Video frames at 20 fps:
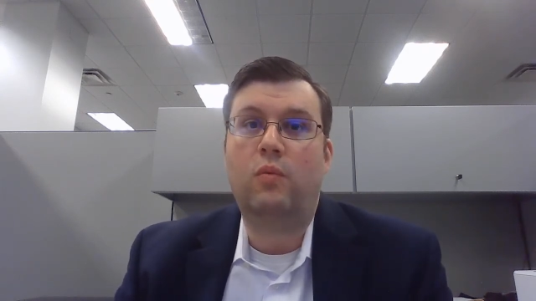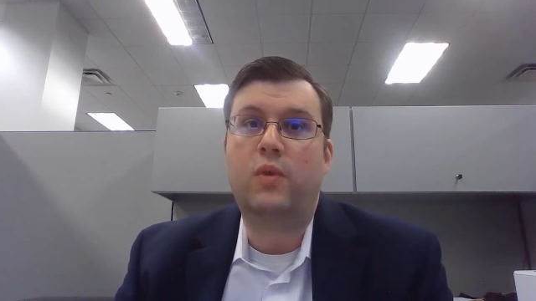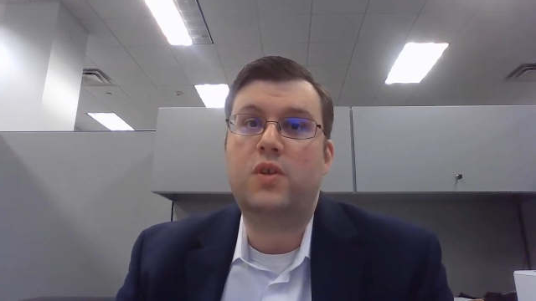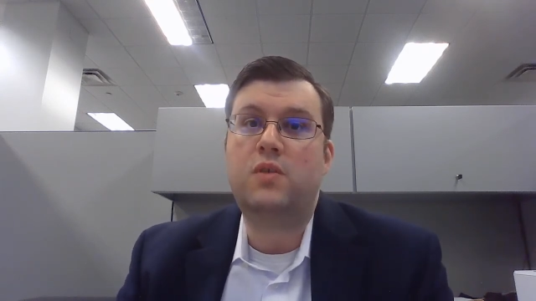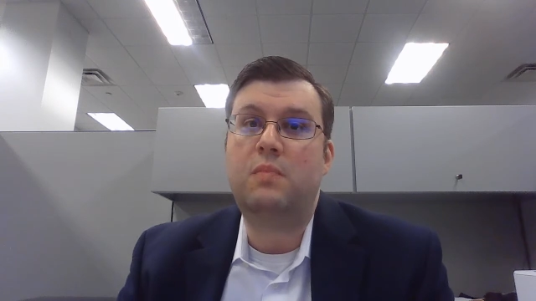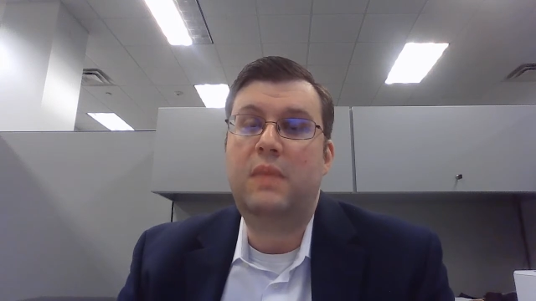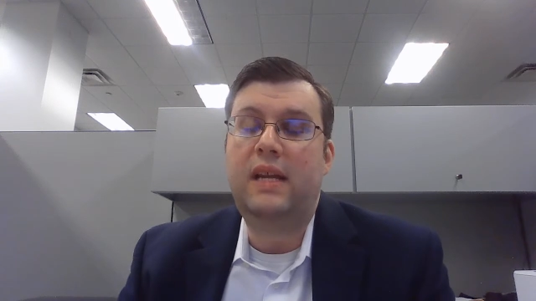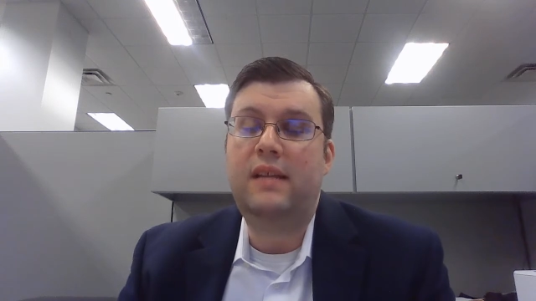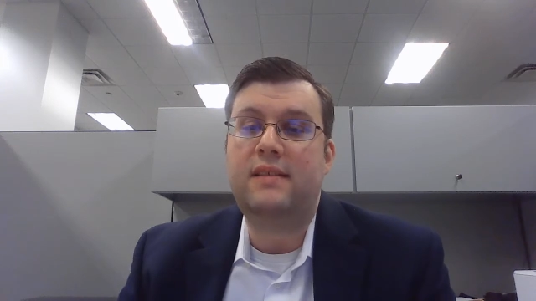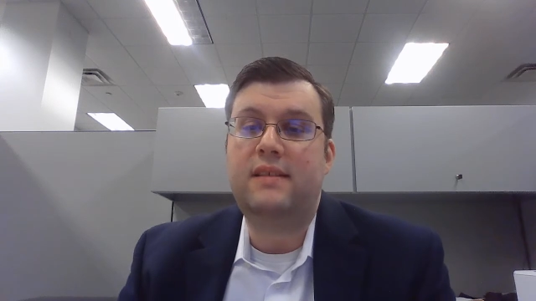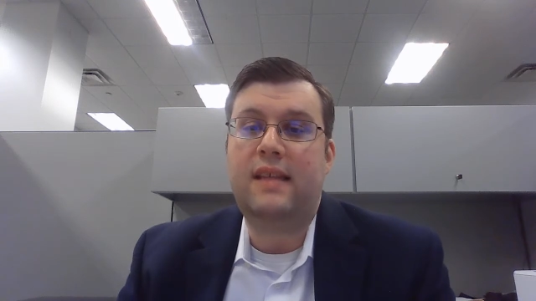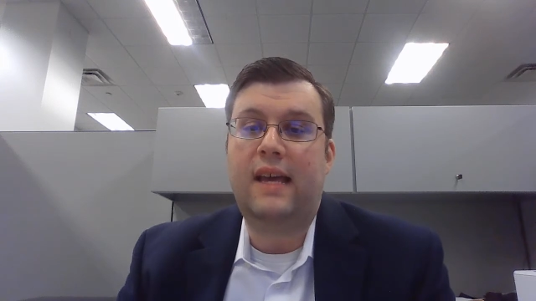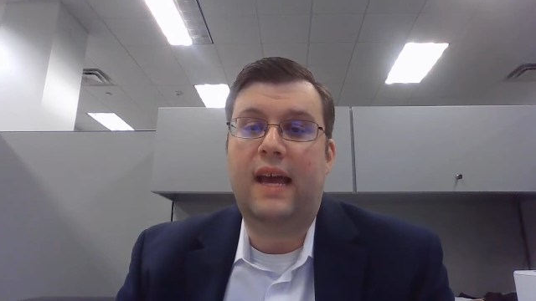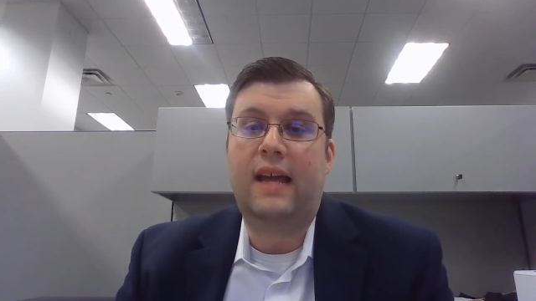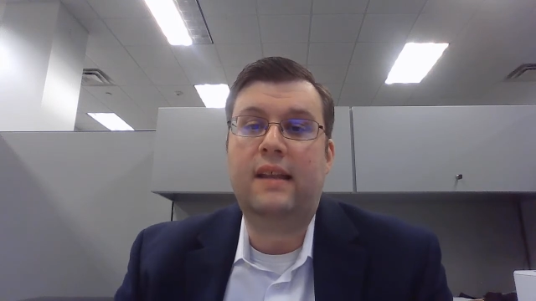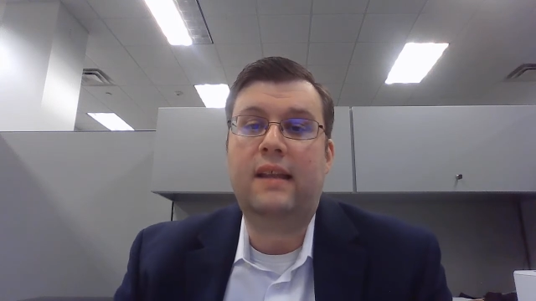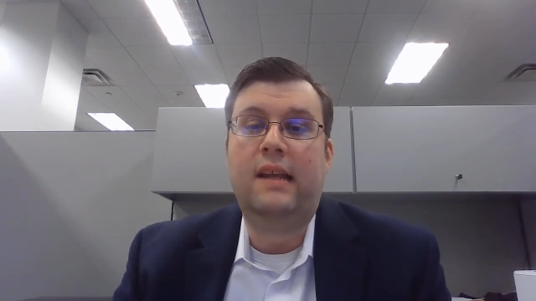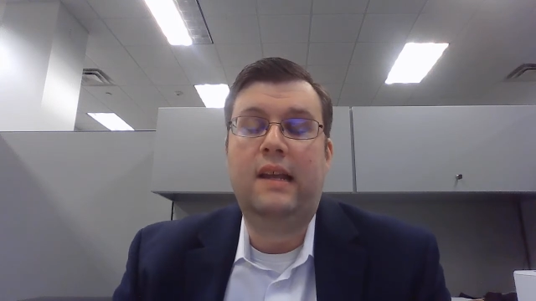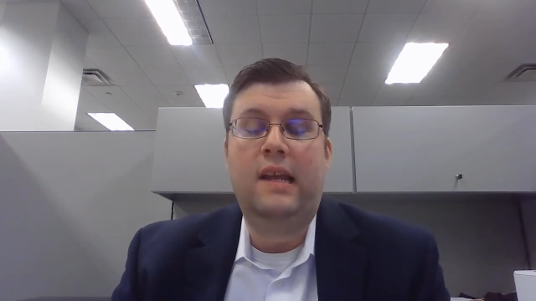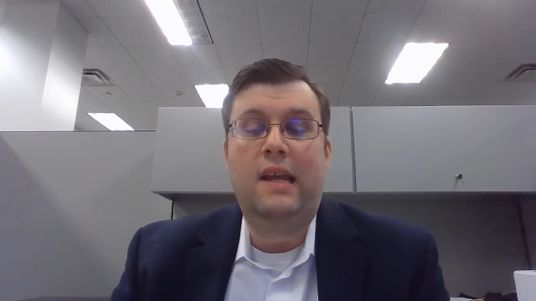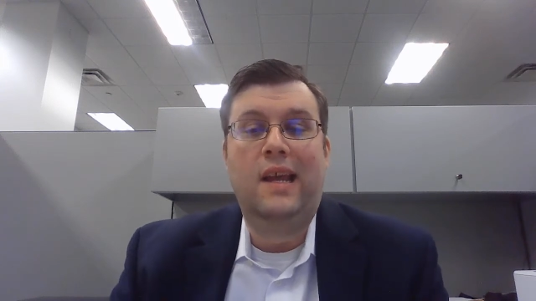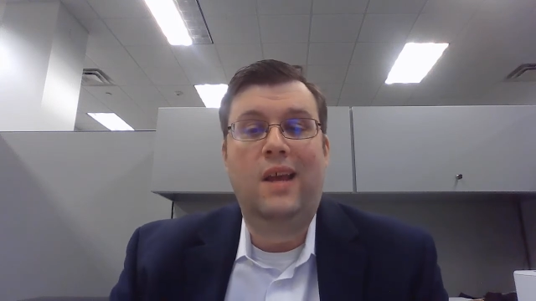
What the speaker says: which means that